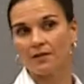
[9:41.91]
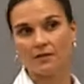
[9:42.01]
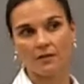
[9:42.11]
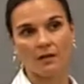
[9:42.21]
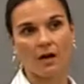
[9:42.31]

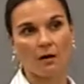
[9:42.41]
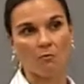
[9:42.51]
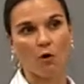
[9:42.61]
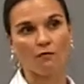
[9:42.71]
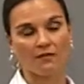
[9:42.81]
this
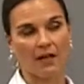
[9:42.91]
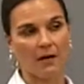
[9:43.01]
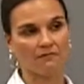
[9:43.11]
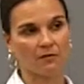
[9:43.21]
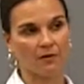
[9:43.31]

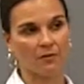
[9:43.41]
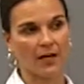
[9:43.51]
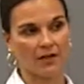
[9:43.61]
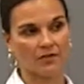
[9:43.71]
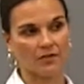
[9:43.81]
overlap for the
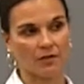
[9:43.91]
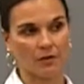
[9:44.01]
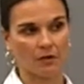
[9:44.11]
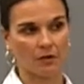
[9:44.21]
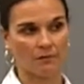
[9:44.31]
reaction to
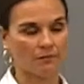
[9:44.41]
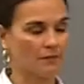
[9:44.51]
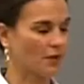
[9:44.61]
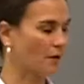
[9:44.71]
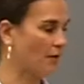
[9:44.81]
occur.
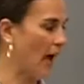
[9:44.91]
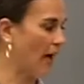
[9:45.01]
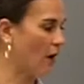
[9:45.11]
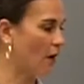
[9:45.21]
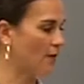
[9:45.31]
So
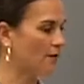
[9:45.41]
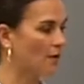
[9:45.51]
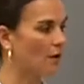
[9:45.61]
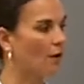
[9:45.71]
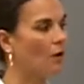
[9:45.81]
that
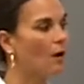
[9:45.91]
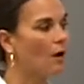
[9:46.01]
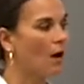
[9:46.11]
also